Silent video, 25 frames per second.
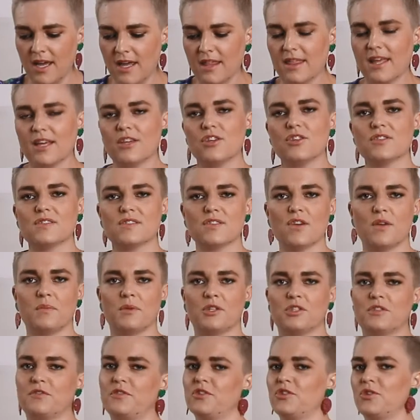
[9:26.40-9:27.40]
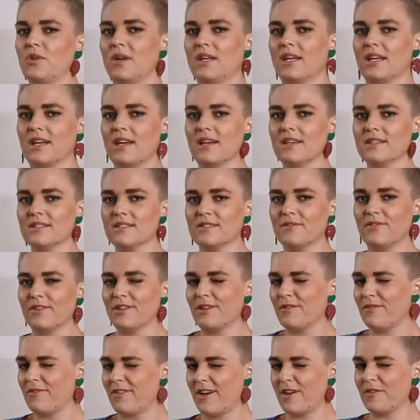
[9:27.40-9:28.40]
Thank you so much for joining us for
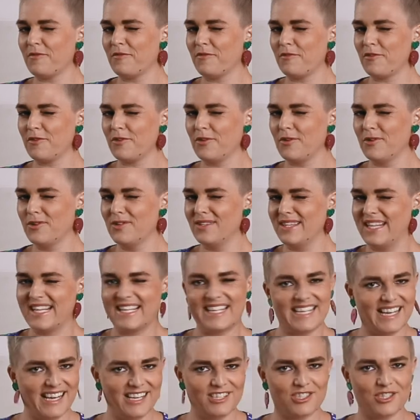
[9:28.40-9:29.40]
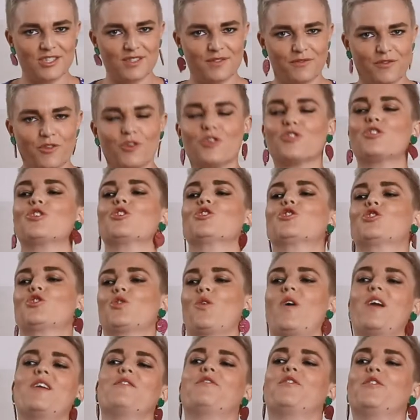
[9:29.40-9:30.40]
the fun food, the delicious food, the
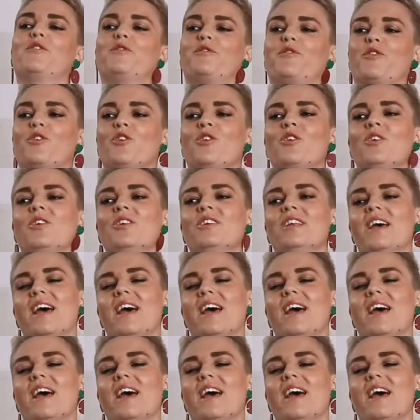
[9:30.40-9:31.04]
joyful food,